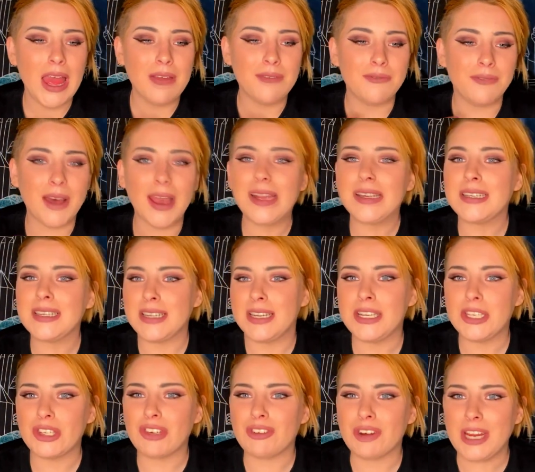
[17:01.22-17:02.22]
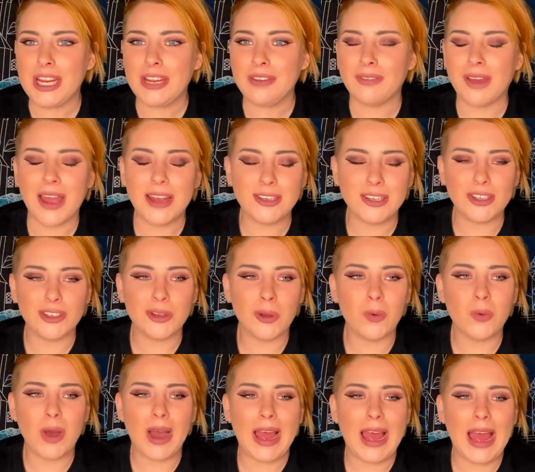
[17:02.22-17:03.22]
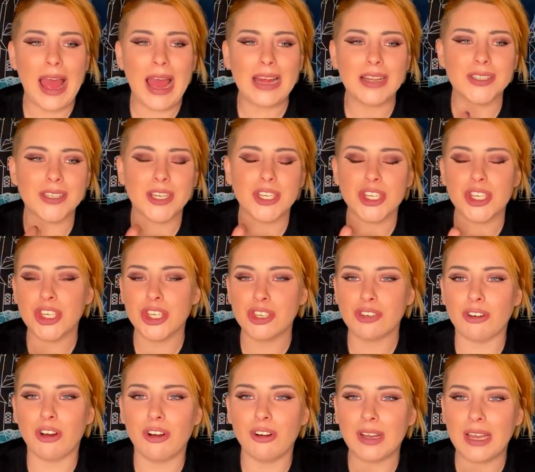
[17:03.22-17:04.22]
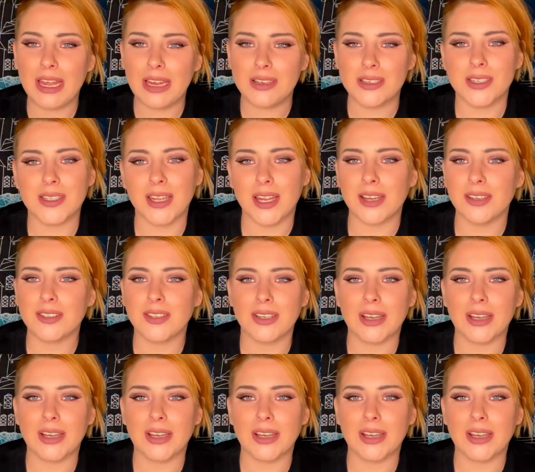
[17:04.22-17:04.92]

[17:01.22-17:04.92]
finding his grave. I don't know why I had such a strong instinct